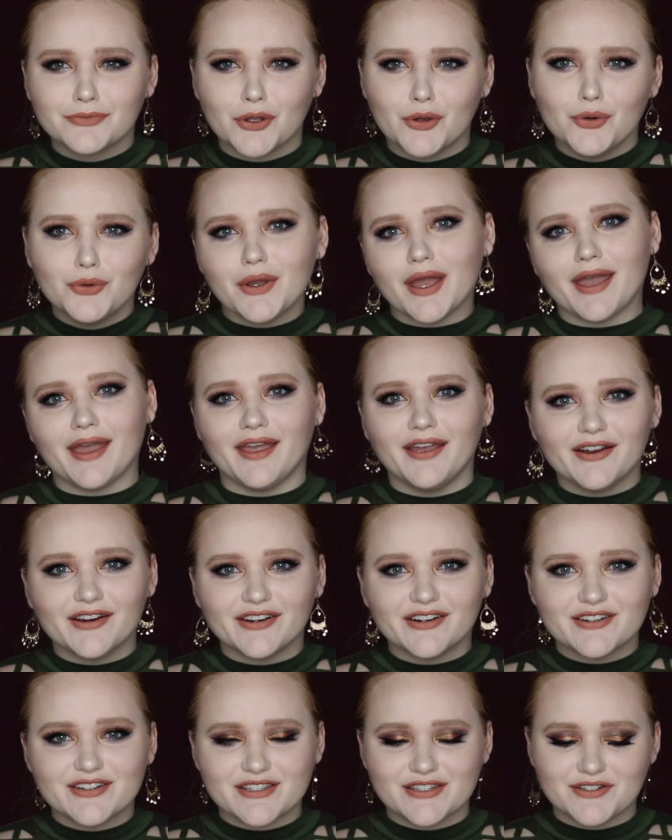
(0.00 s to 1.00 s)
who
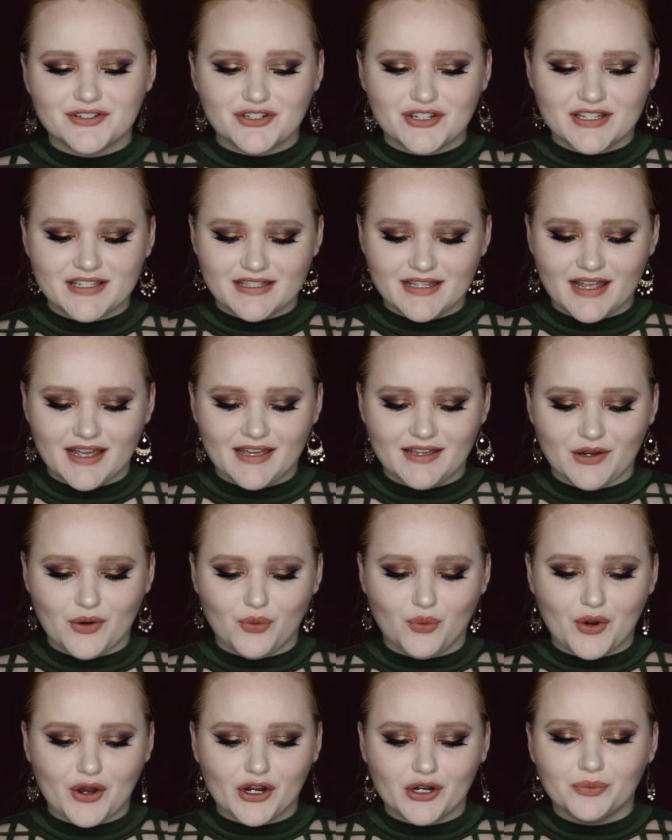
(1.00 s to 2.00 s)
cares? They're just like
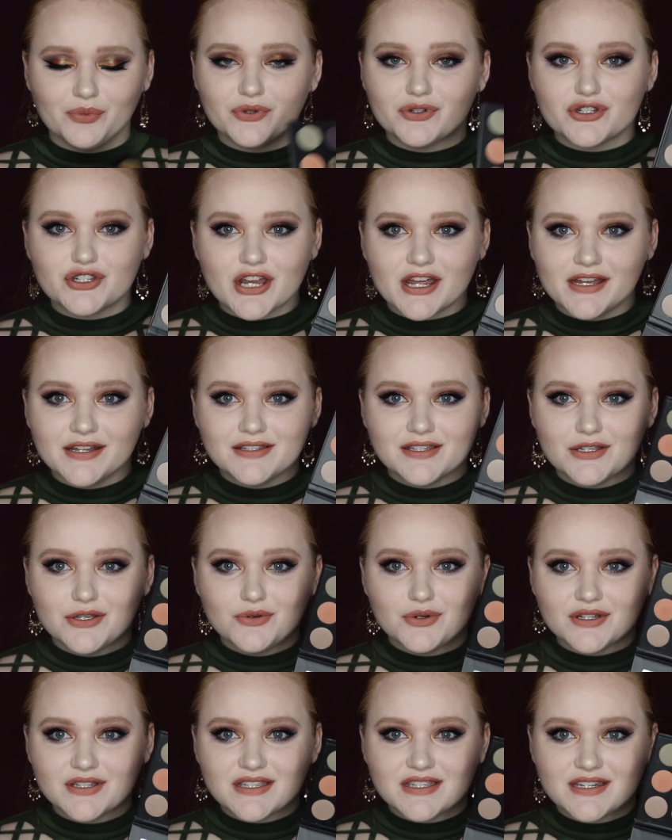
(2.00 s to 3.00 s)
wearable shades that
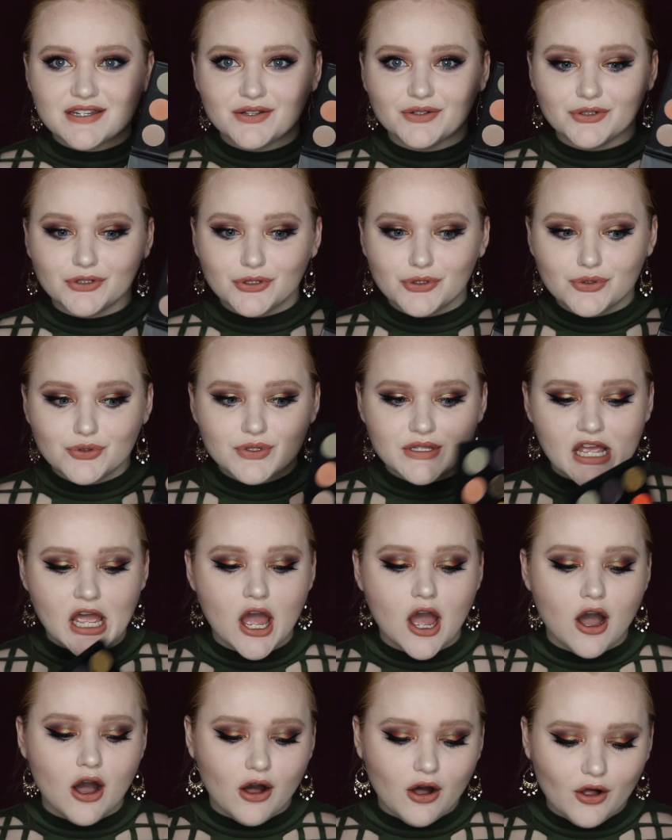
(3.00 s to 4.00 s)
you can still use
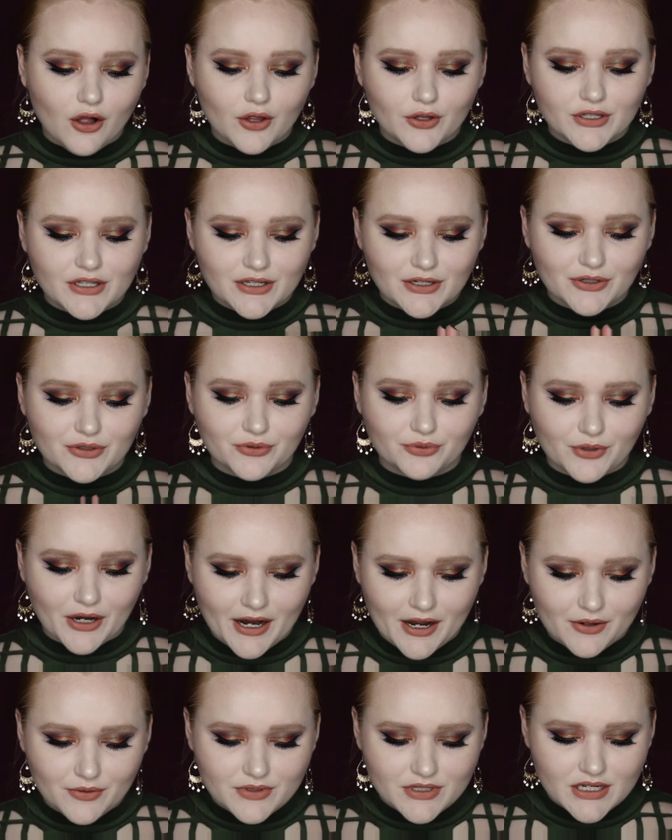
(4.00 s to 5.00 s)
all year
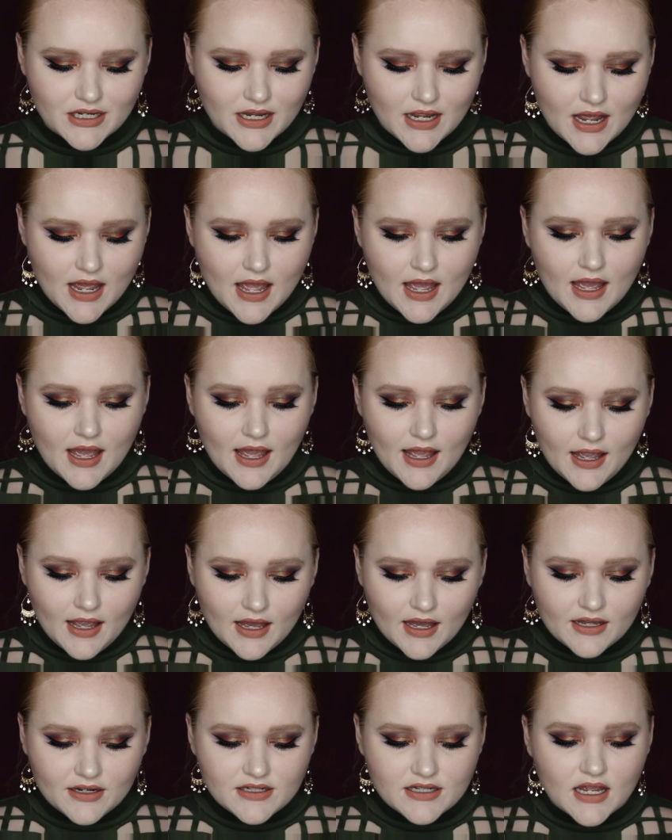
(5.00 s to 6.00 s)
round.
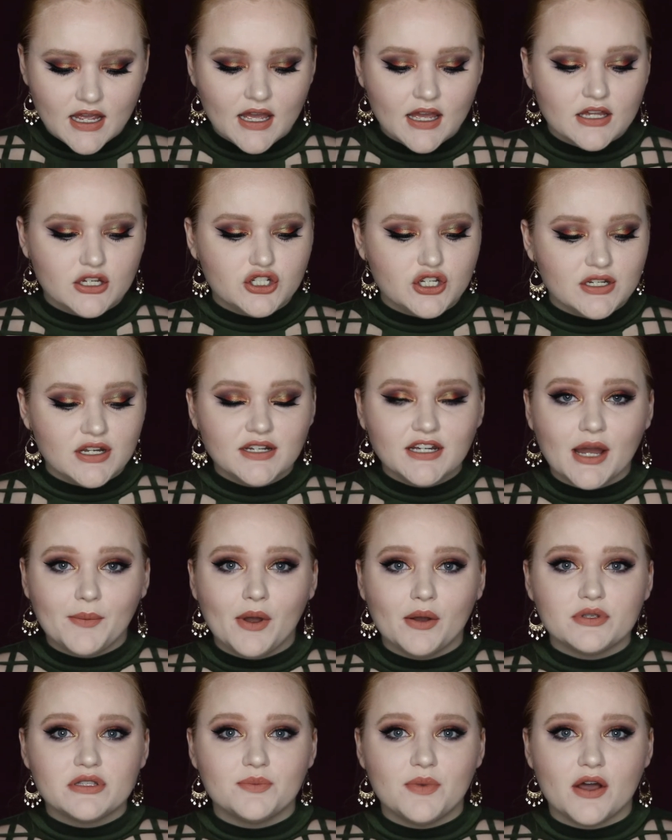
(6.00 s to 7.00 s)
And she did come
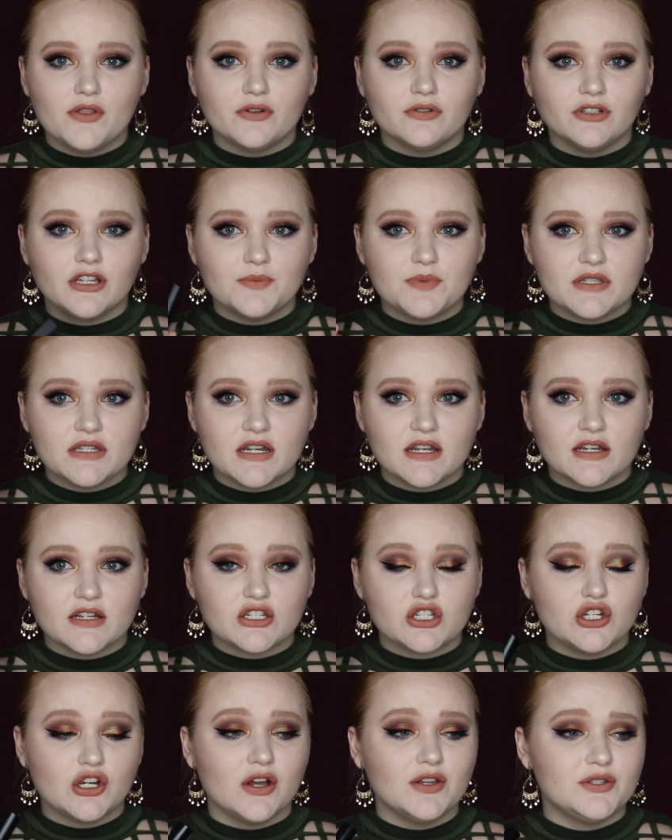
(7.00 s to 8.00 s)
out with some other lipsticks.
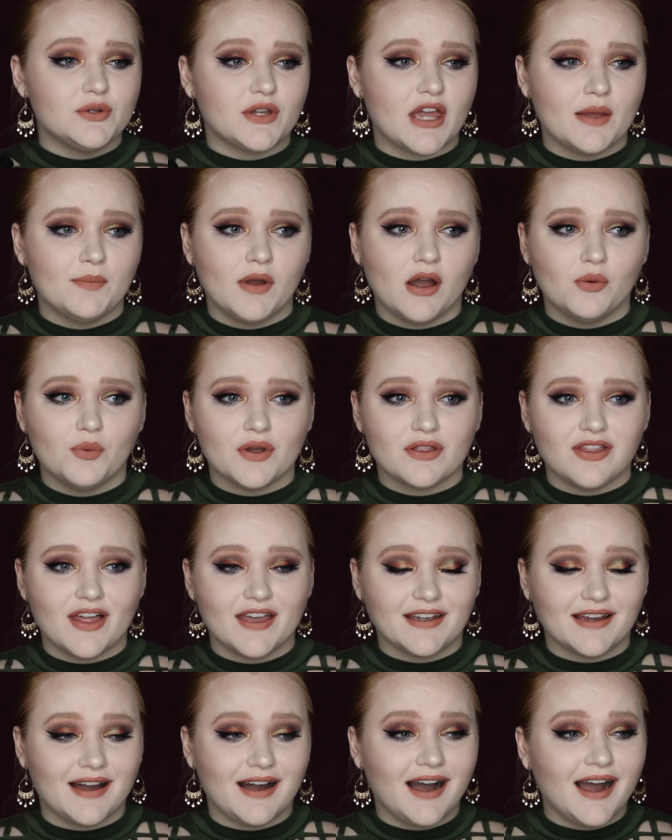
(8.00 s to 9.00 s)
She also came out with
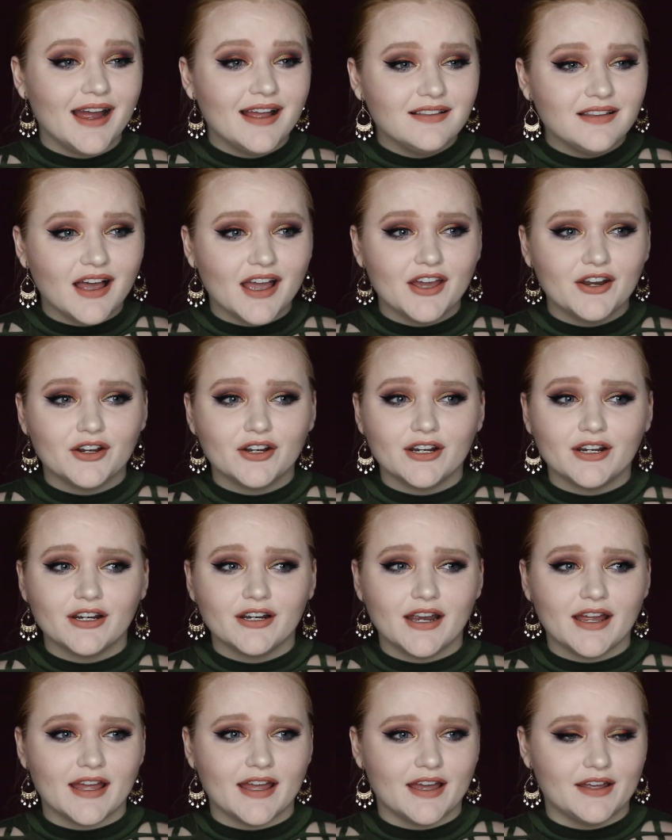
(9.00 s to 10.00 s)
like a
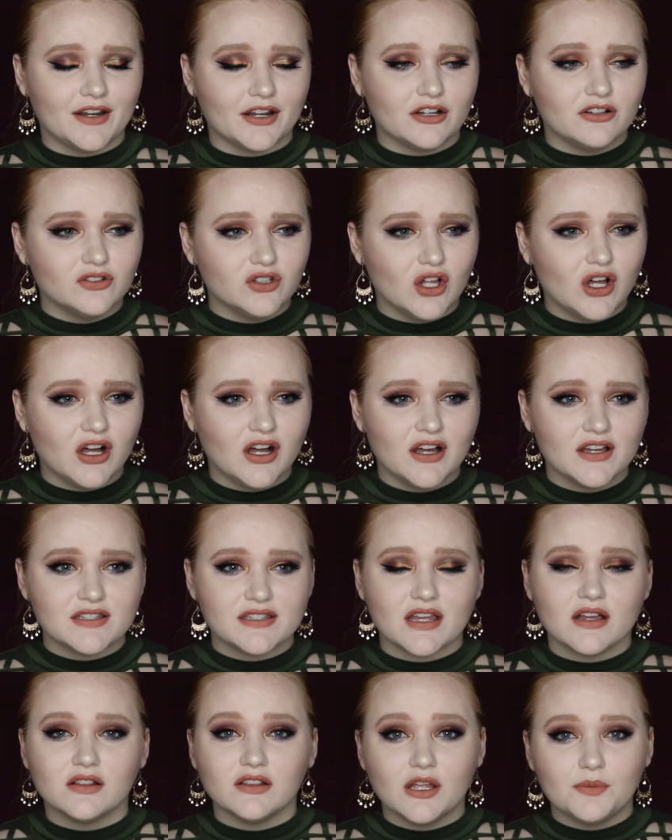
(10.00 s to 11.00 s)
highlighter and a
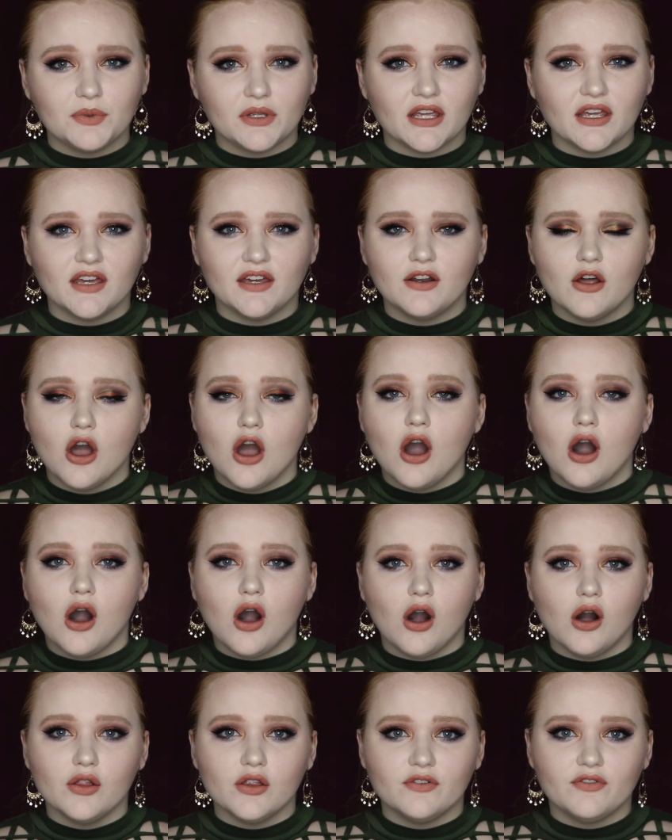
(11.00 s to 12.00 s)
gloss, a lip kit,
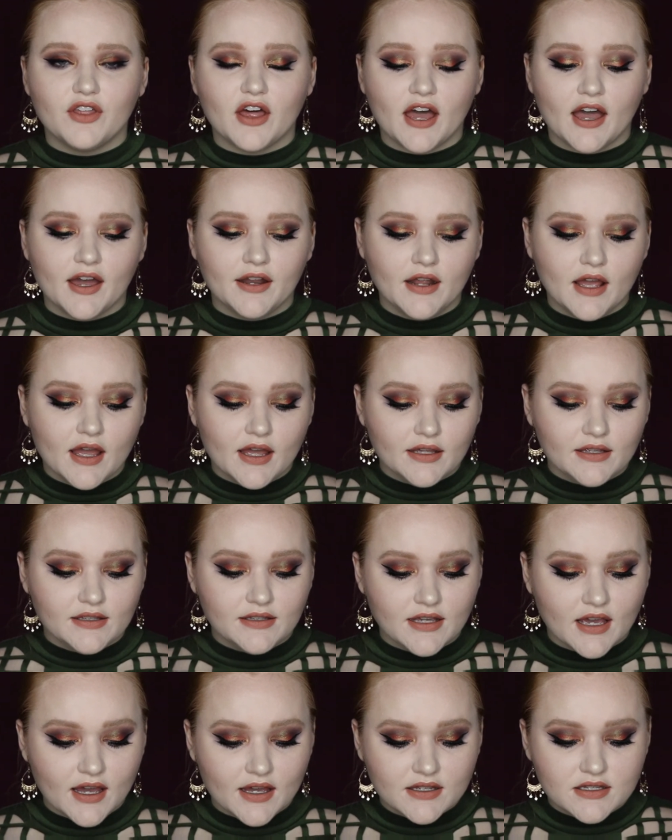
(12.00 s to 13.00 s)
all of that.
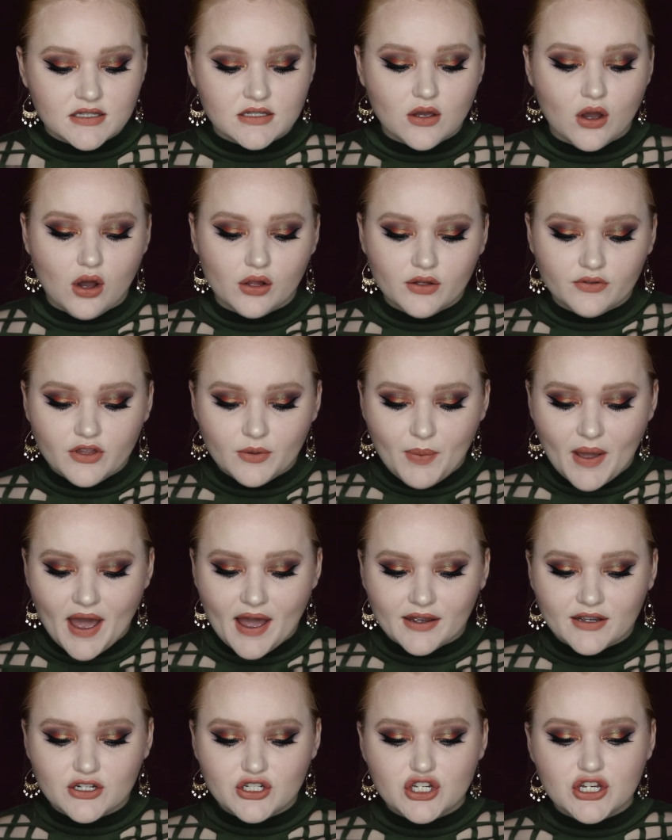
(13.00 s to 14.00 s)
Yes, all of the
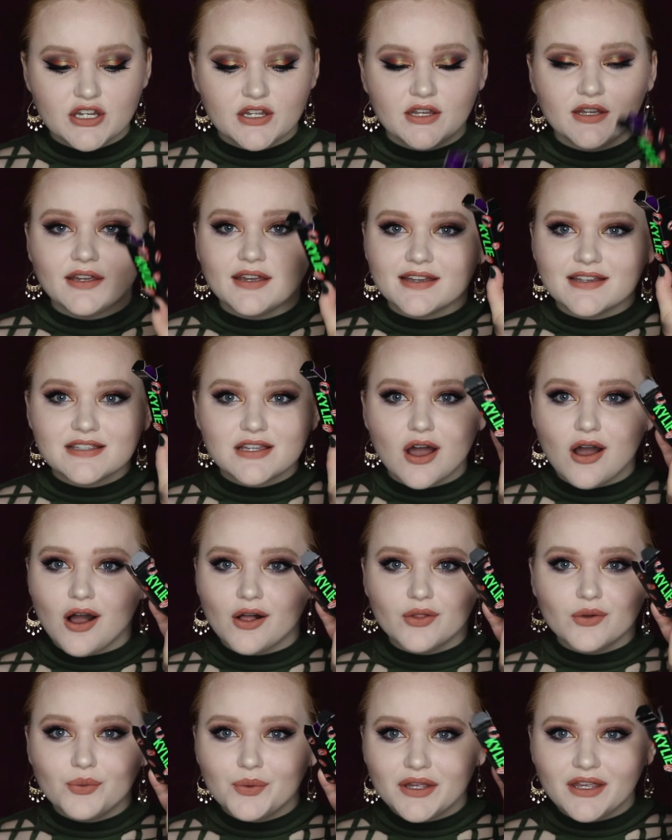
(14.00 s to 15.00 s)
packaging is
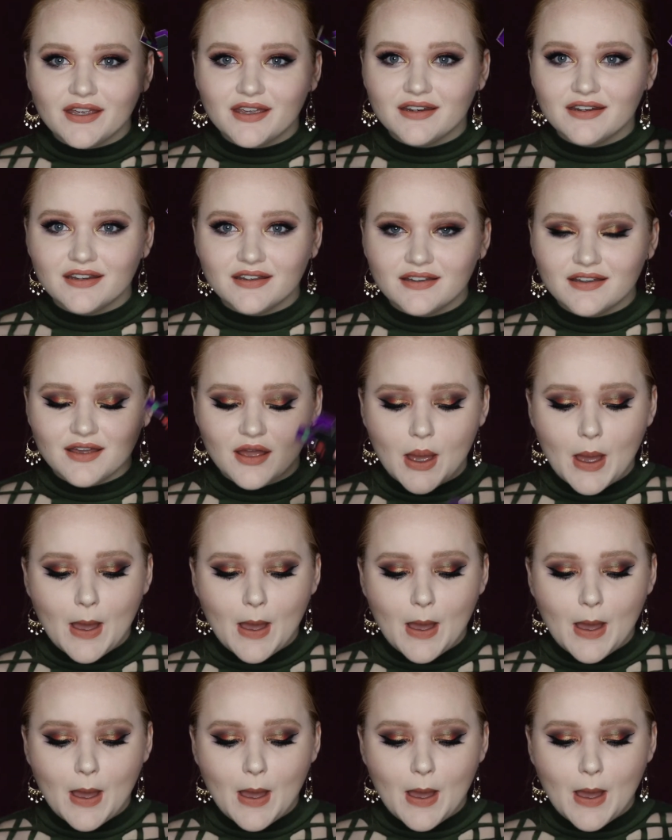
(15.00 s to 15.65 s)
Halloween